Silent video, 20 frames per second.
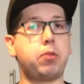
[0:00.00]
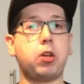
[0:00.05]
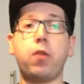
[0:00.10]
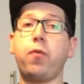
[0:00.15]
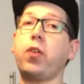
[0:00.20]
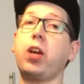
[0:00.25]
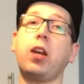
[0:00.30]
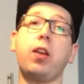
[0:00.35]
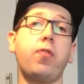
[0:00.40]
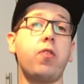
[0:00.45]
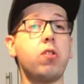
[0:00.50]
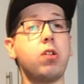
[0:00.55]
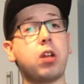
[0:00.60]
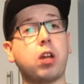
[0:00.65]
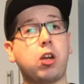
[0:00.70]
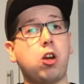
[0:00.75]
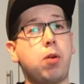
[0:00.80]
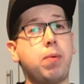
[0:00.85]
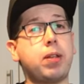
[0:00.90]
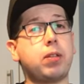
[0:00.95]
Don't forget, if you have any
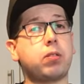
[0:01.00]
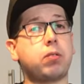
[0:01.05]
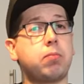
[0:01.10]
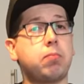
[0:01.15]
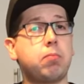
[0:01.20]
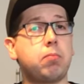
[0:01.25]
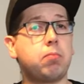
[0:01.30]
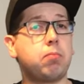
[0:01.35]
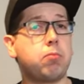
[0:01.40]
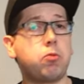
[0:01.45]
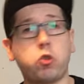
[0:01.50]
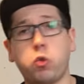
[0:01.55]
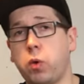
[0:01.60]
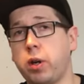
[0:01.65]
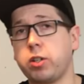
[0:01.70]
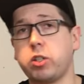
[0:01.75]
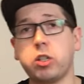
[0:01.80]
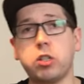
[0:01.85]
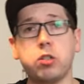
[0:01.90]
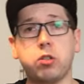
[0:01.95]
comments,
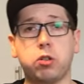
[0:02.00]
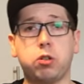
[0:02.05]
questions,